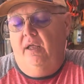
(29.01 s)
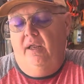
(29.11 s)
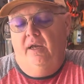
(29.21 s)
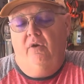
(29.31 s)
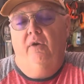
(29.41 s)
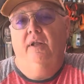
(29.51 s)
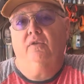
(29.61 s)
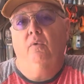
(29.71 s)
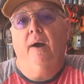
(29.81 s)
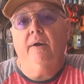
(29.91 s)
it
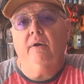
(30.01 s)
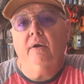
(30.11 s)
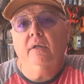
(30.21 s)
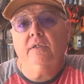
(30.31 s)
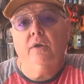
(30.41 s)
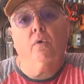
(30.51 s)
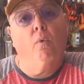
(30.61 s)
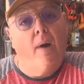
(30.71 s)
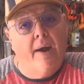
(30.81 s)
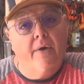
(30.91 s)
connects wirelessly or
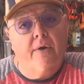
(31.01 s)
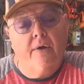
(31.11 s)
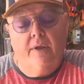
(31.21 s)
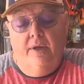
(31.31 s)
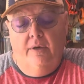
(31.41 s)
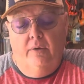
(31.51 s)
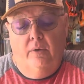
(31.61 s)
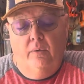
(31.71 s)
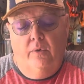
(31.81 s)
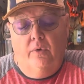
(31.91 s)
wired
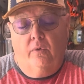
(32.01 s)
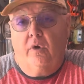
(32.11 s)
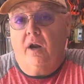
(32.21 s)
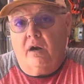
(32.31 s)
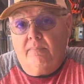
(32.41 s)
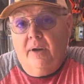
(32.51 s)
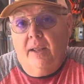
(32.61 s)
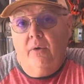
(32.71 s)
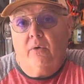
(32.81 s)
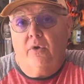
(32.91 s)
into your
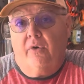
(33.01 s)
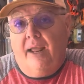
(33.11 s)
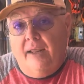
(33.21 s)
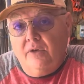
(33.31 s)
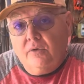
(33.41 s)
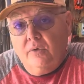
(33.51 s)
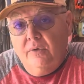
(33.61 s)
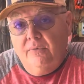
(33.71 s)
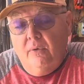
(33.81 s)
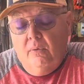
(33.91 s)
CarPlay or your Android
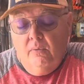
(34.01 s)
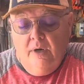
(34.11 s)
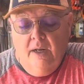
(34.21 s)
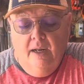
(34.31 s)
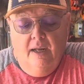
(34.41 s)
phone.